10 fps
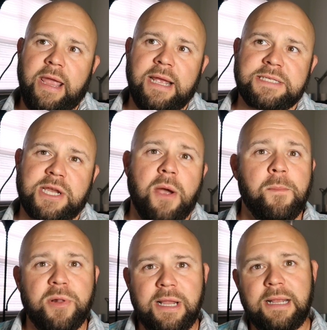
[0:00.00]
it's
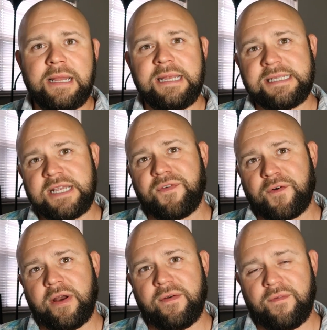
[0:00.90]
completely
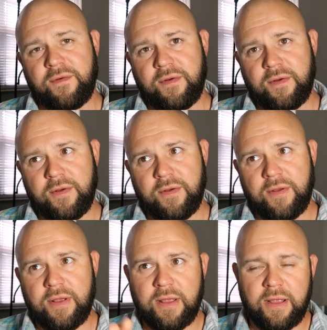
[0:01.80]
different
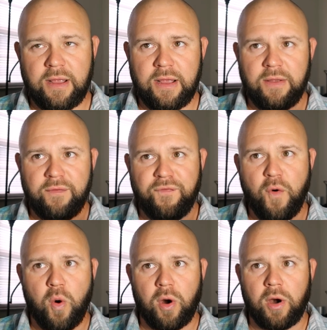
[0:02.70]

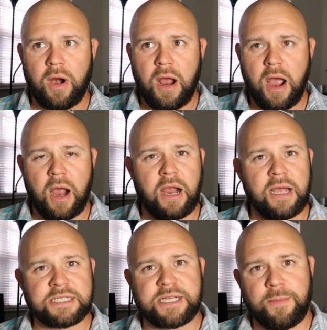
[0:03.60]
for a
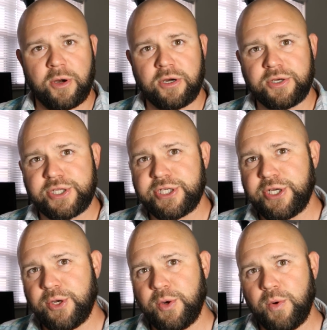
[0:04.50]
customer
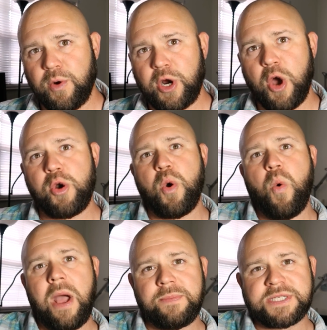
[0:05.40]
to go to a
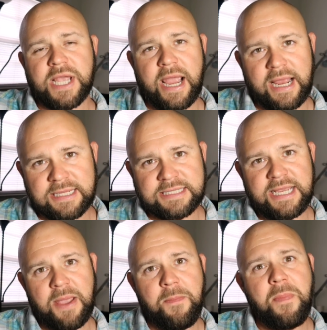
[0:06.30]
website and
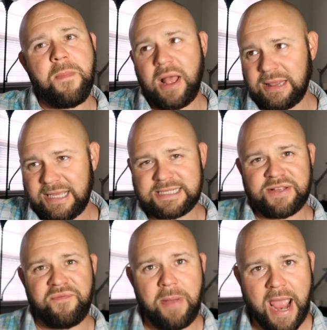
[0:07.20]
see a, a,
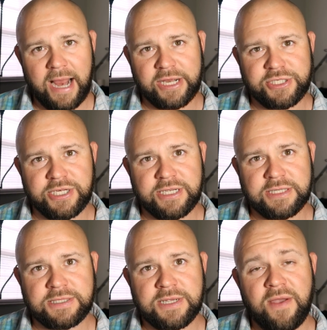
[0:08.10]
list of
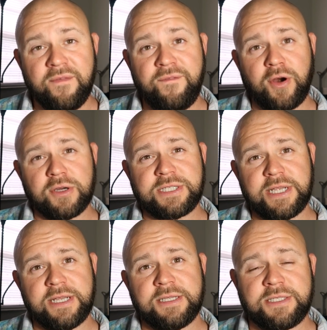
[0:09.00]
packages
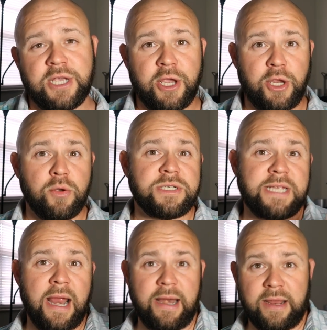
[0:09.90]
versus you
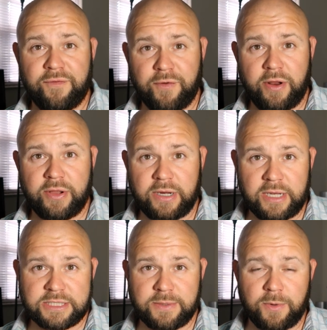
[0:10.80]
standing in front of the
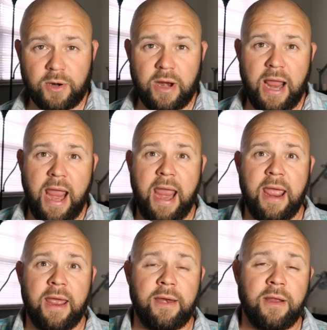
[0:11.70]
customer
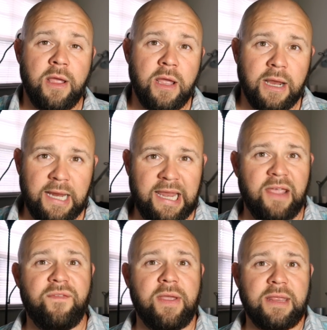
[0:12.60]
and
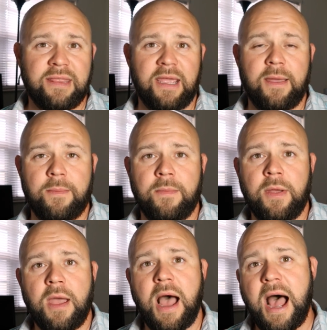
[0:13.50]
giving them
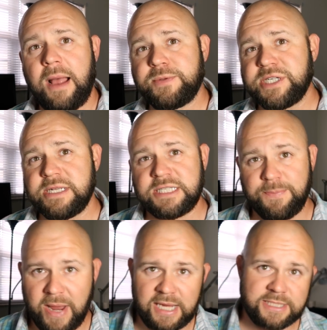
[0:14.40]
options
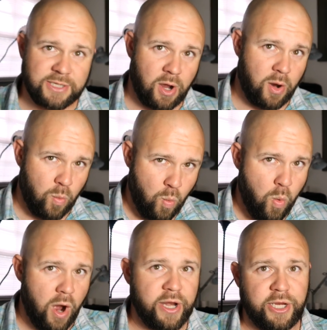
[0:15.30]
based on
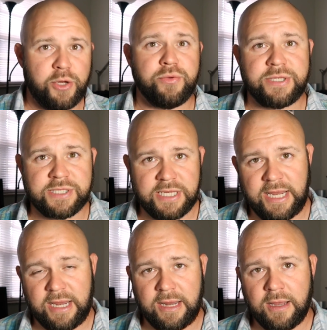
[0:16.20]
what you
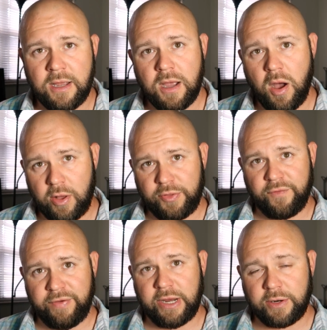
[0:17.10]
see on
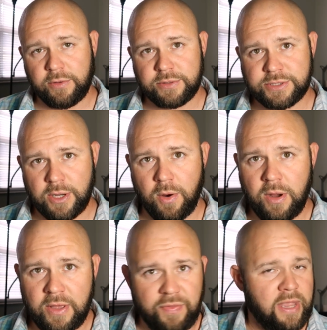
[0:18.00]
their vehicle.
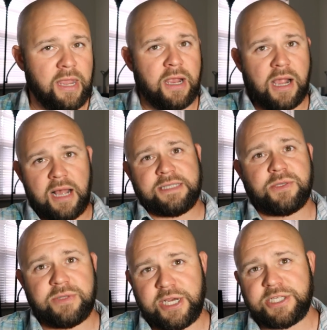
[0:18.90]
So the
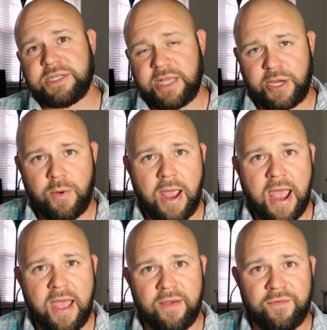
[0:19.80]
consultation that you
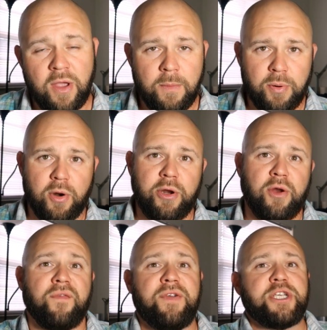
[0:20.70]
have per
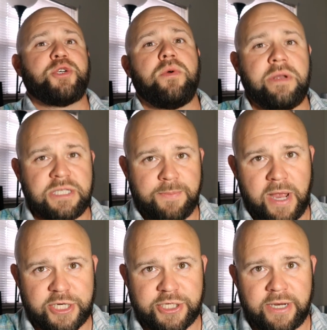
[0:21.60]
your visual
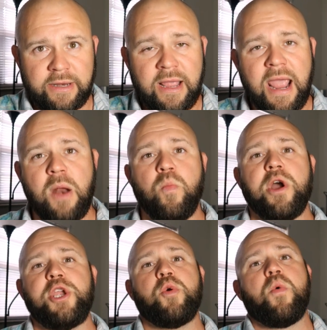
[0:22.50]
inspection and
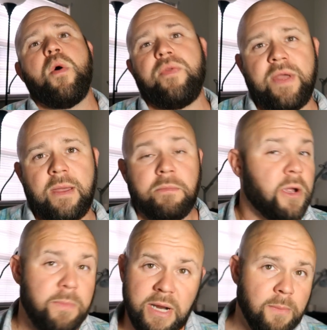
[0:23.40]
what you quote them
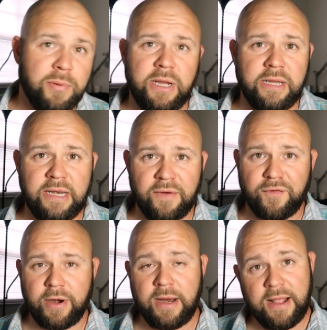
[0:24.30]
could be completely
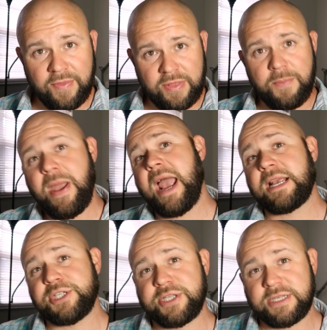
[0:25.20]
different than the
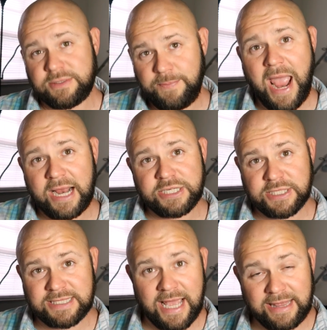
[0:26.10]
package that,
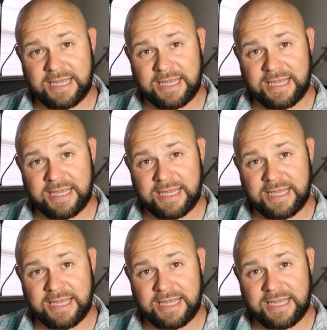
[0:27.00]
packages that